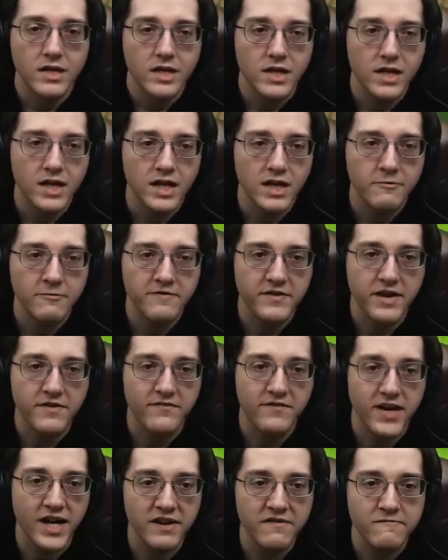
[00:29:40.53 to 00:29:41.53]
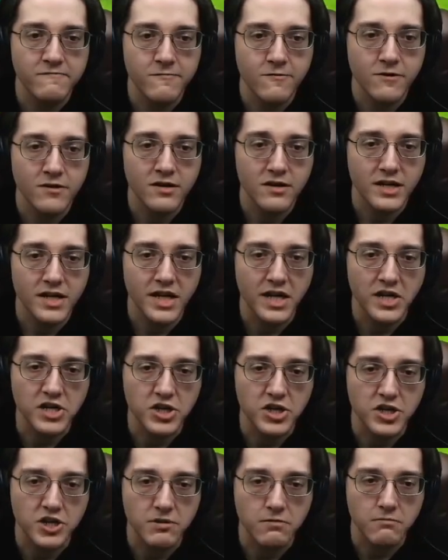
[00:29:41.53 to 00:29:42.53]
Uh, we've got five
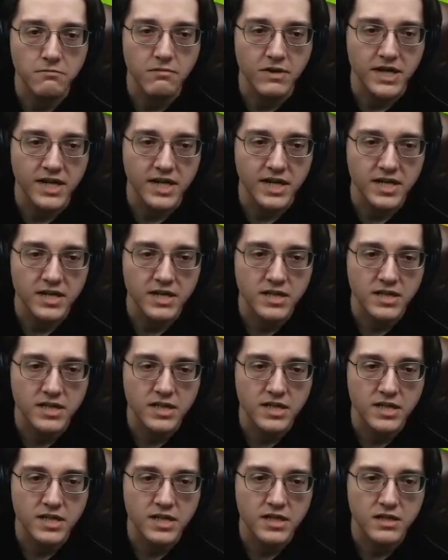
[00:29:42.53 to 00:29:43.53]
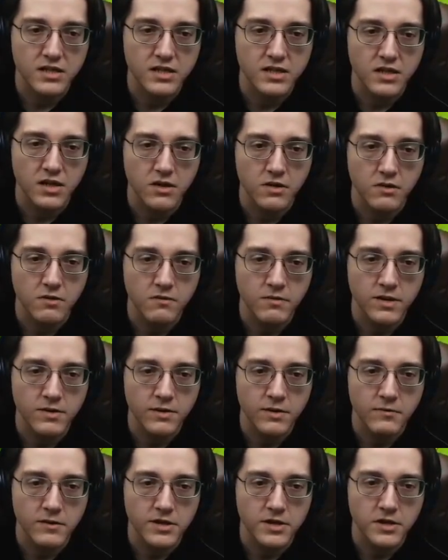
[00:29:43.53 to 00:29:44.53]
more-ish minutes, so what do
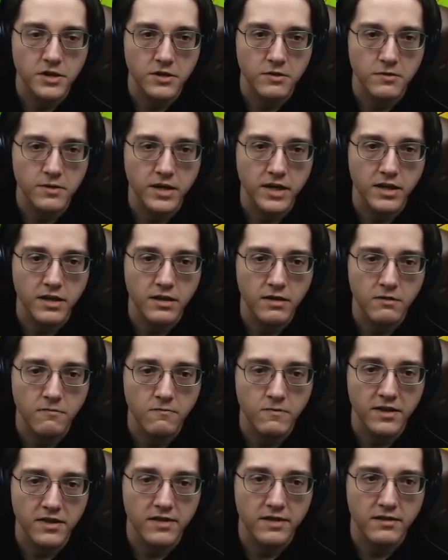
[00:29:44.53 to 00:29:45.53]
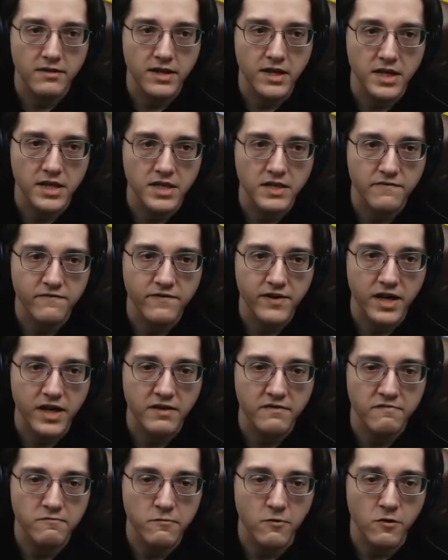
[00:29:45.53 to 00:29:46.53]
I want to do in with these
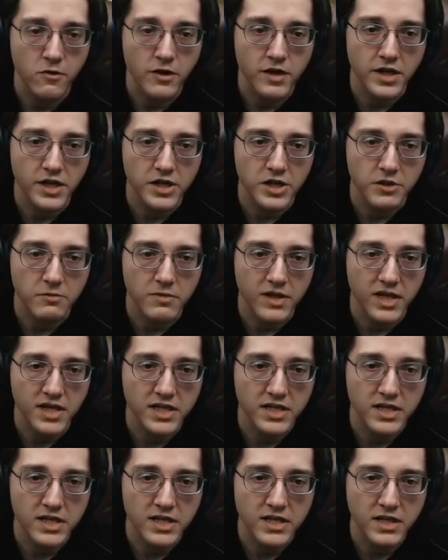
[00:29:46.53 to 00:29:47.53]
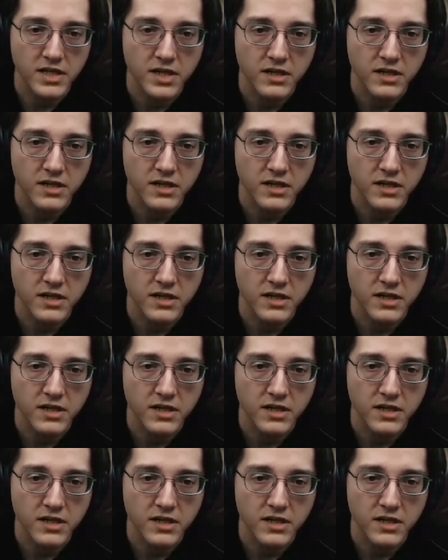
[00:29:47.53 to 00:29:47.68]
five more-ish minutes?